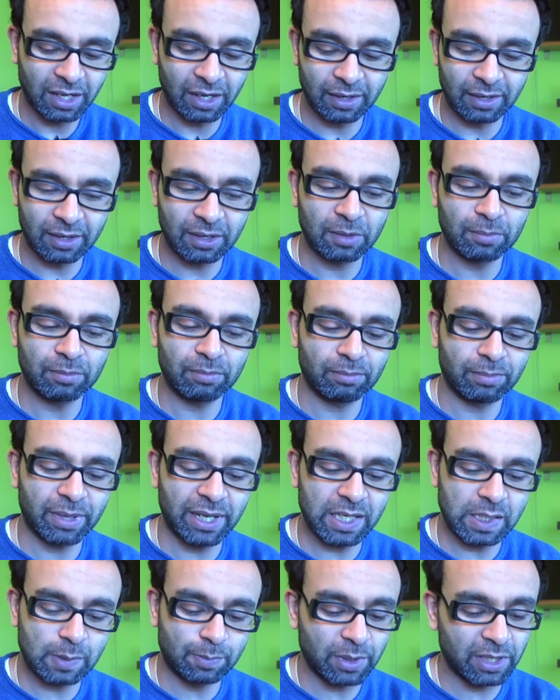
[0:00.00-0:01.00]

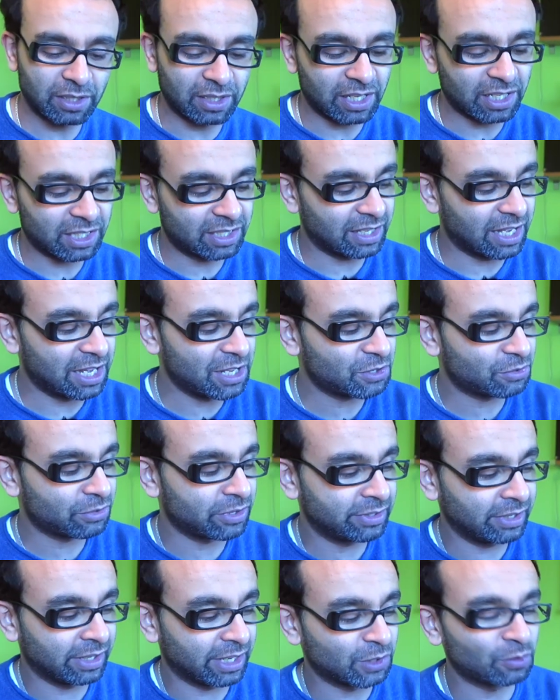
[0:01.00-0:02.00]
But it's
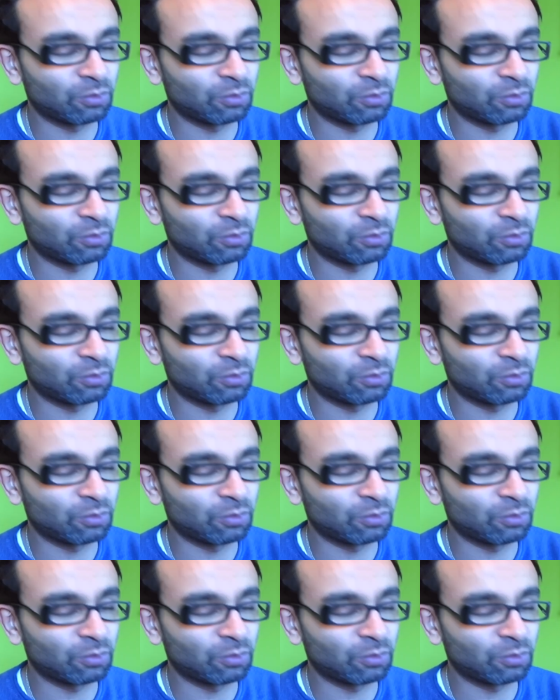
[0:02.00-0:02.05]
interesting.